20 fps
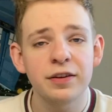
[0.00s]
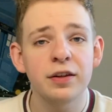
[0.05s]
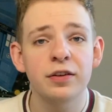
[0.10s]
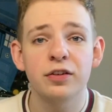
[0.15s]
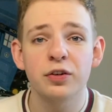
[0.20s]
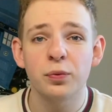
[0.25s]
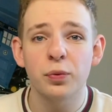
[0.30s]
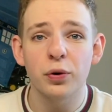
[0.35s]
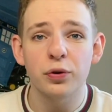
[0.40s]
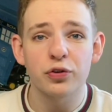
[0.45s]
to
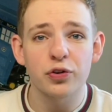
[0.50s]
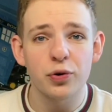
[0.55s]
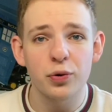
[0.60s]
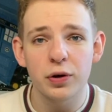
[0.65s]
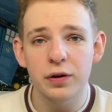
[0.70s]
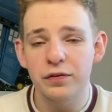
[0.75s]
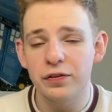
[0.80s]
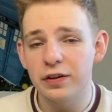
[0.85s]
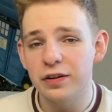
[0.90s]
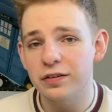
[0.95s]
watch all
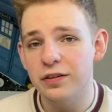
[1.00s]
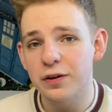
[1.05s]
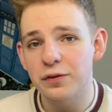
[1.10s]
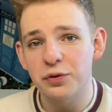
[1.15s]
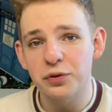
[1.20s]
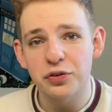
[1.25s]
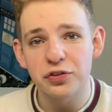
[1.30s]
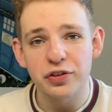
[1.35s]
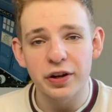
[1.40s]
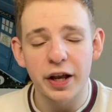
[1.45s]
of these
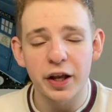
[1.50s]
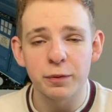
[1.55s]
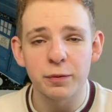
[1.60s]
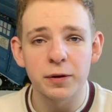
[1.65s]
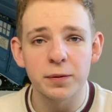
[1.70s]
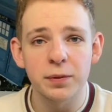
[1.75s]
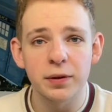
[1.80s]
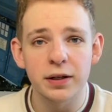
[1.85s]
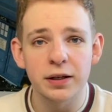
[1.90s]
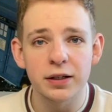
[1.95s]
different Shakespeare
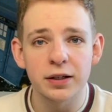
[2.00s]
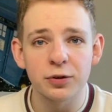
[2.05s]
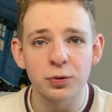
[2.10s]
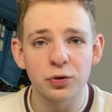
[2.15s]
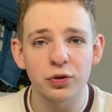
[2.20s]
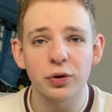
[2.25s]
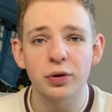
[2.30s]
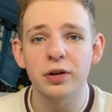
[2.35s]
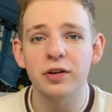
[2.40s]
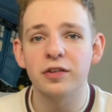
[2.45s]
plays was
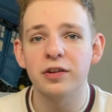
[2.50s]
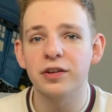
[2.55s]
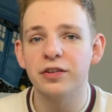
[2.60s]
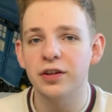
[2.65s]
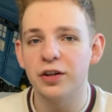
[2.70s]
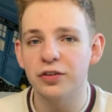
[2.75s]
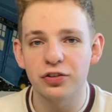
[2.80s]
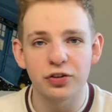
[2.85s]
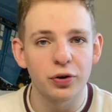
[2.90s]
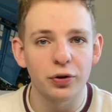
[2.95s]
honestly
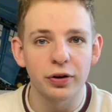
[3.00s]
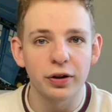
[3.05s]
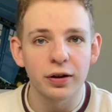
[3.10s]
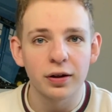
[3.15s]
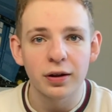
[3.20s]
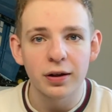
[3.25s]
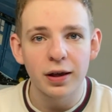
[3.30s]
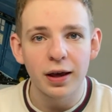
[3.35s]
such an honour,